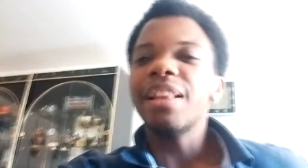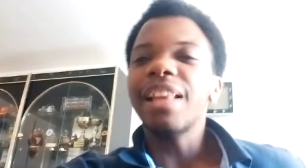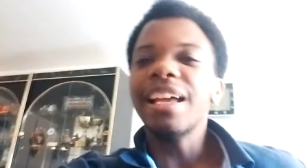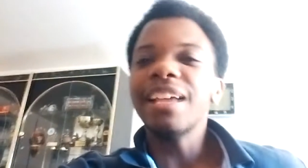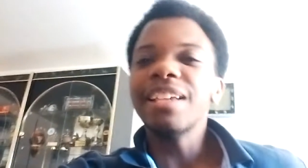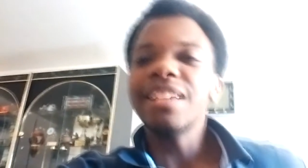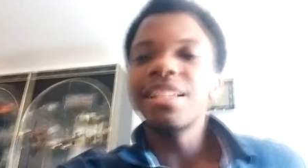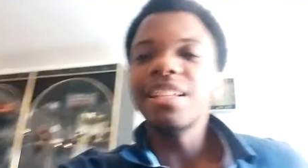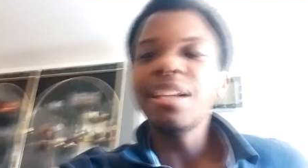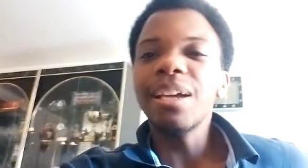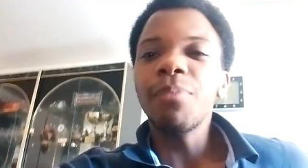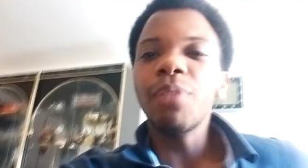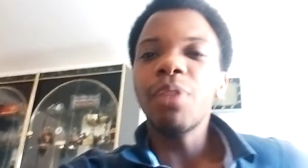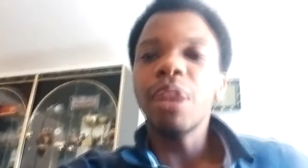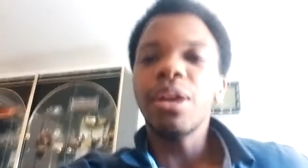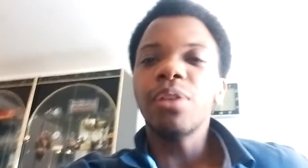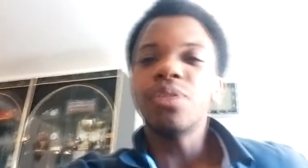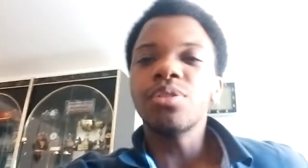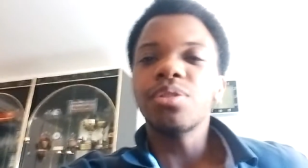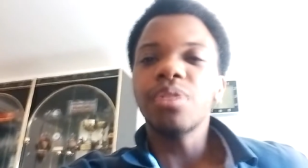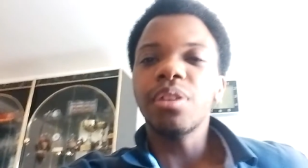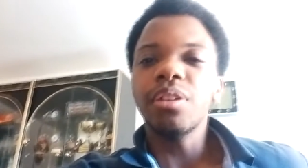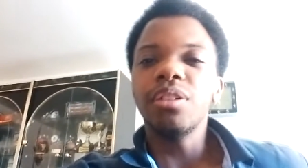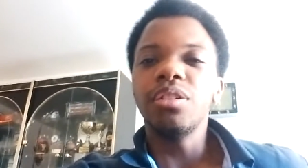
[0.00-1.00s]
last time when i
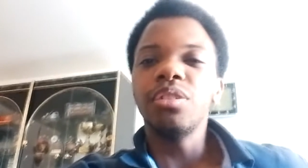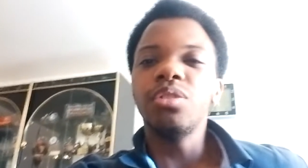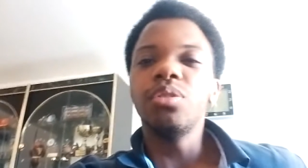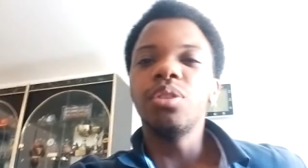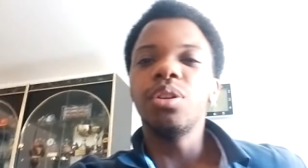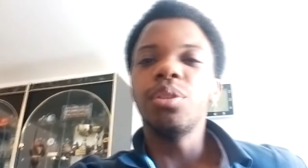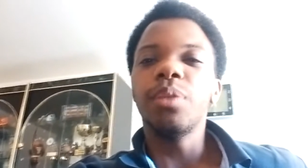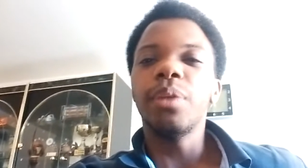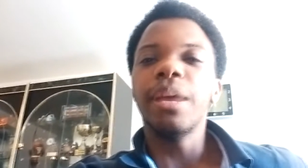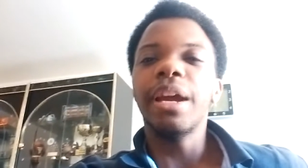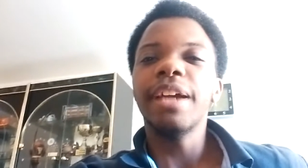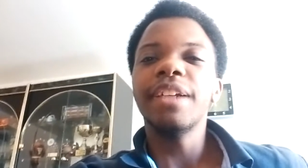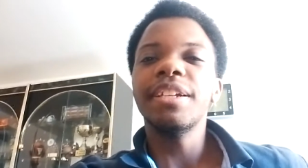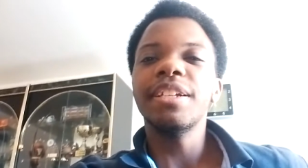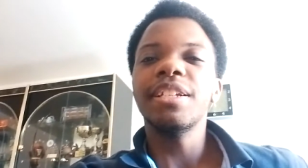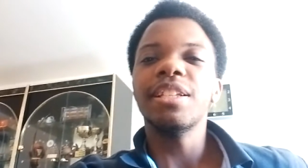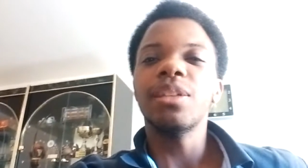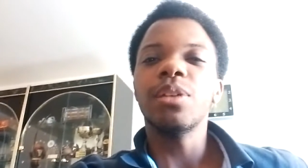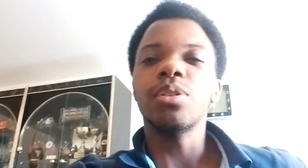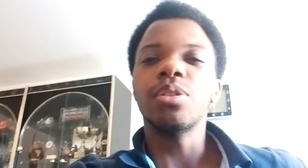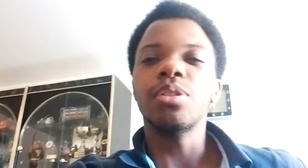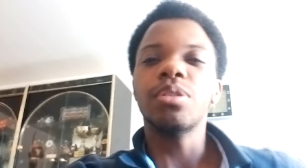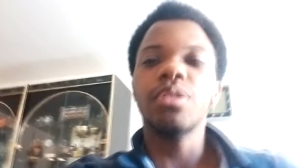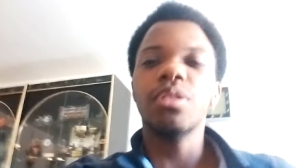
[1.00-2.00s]
was trying to do the reactions i
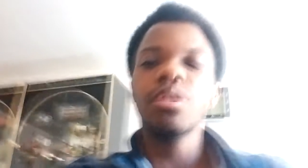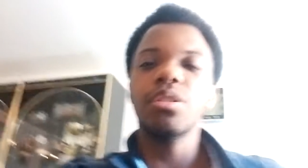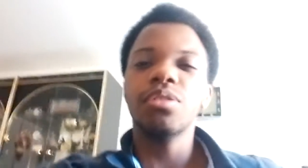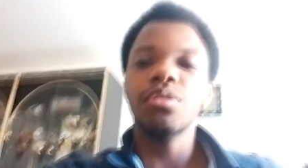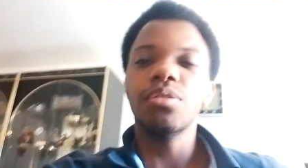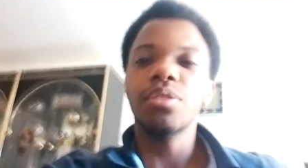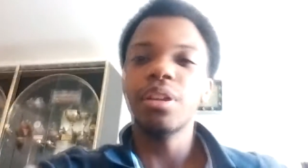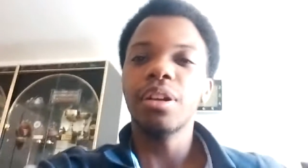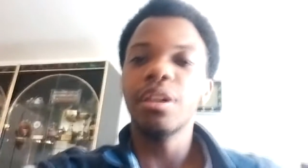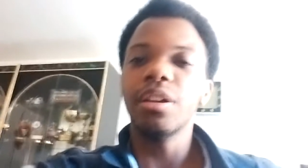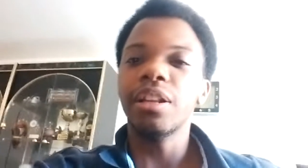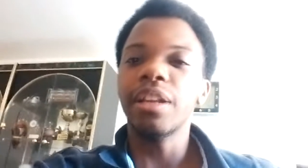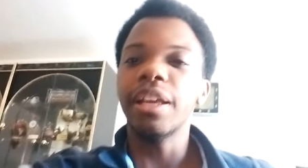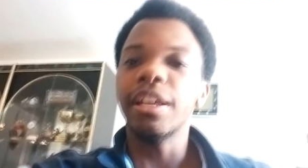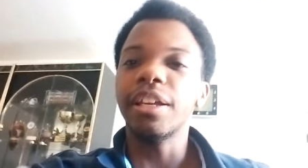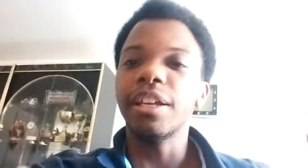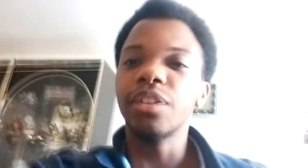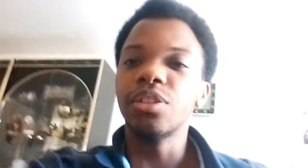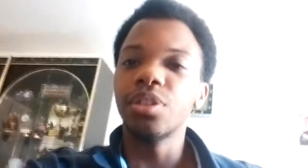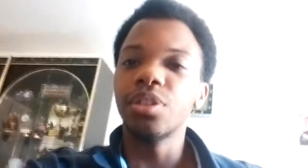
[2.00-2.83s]
was trying to like